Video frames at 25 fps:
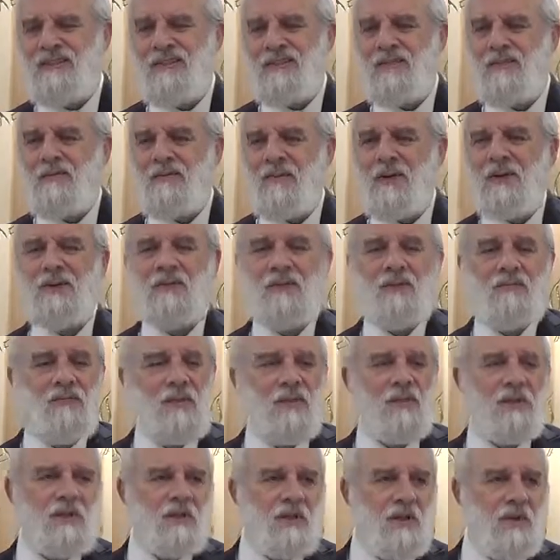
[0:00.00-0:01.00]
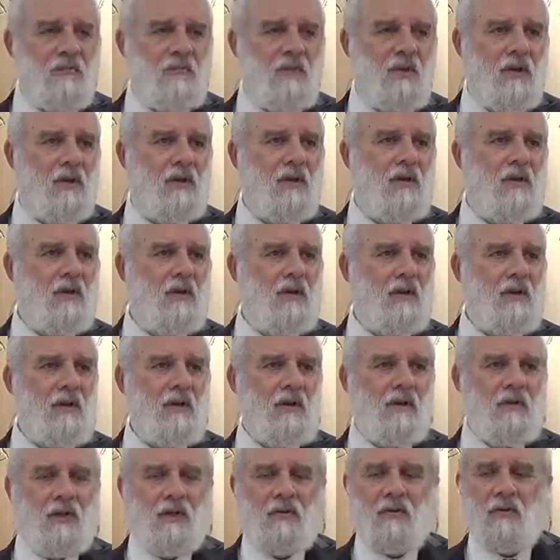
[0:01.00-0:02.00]
There must have been something
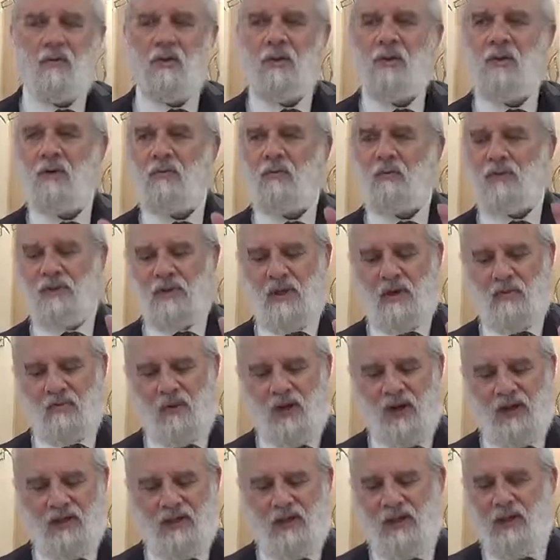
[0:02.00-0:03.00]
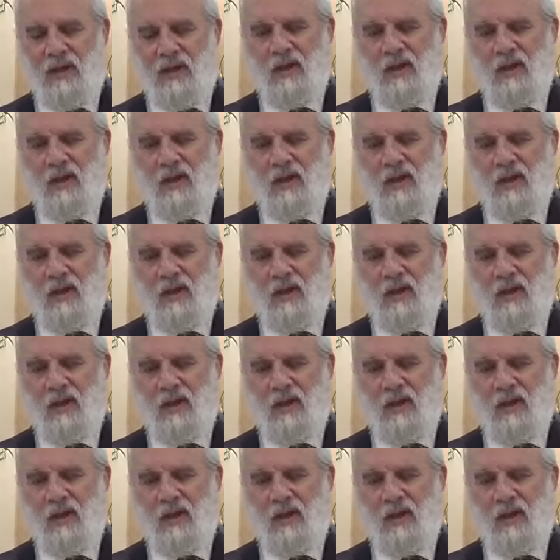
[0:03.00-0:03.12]
that you did that was not right.